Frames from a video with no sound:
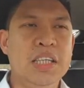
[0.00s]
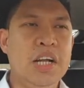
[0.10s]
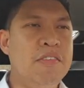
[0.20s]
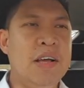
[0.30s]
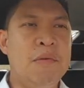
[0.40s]
I don't
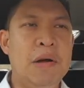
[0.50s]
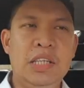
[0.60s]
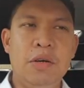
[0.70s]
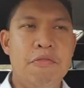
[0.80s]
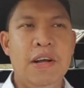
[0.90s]
know if they
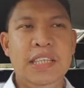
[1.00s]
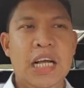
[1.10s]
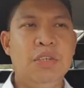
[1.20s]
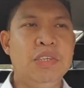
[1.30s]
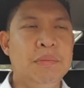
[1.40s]
went to a friend's
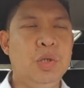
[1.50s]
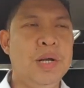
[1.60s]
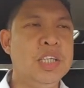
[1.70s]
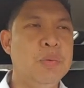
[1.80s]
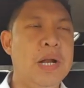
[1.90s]
house for some
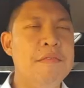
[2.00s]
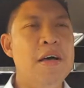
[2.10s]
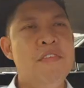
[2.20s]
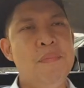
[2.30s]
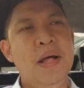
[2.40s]
drinks or whatever
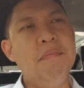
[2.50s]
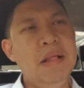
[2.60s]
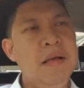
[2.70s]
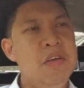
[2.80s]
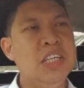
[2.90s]
have you. But
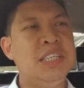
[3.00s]
there you can